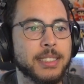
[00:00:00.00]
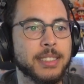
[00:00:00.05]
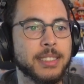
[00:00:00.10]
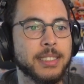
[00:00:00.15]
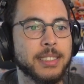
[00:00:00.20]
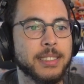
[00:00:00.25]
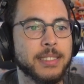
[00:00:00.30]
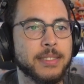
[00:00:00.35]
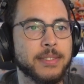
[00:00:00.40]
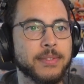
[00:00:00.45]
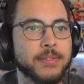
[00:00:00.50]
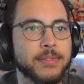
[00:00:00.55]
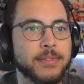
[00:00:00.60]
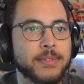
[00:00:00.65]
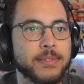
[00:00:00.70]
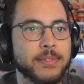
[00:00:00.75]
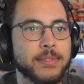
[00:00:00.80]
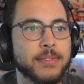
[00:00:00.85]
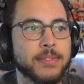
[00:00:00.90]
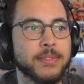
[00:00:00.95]

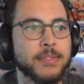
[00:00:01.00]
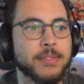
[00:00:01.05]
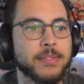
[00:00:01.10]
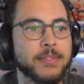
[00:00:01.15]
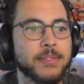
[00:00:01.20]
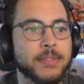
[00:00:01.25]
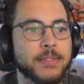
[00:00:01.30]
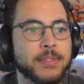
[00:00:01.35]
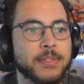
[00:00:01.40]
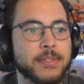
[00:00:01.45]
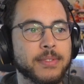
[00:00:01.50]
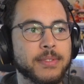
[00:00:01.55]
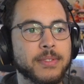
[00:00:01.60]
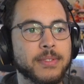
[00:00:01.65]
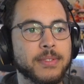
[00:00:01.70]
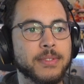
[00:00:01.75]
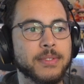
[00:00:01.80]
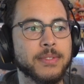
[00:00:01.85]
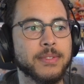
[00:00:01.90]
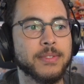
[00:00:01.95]

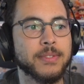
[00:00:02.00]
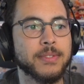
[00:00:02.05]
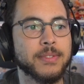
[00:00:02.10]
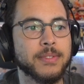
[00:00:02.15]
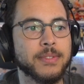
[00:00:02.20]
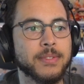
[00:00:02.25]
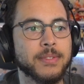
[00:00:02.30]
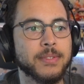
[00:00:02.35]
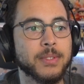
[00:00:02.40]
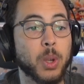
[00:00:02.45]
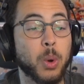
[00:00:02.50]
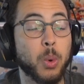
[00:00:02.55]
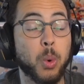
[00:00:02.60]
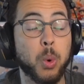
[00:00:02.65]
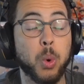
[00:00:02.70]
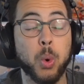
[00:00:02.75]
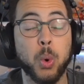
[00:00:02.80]
(no one is talking)